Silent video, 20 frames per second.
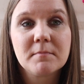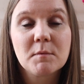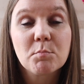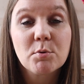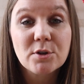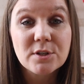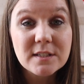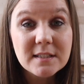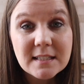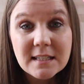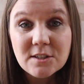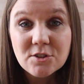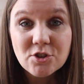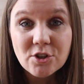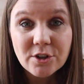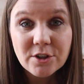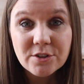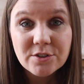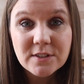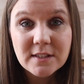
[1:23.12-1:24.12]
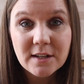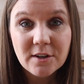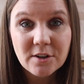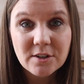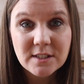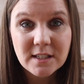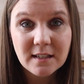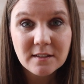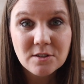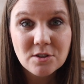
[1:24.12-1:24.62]
procedures that
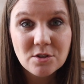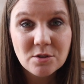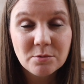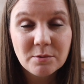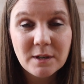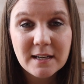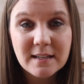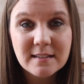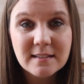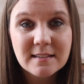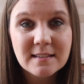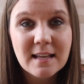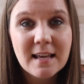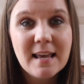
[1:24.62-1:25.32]
are done to us,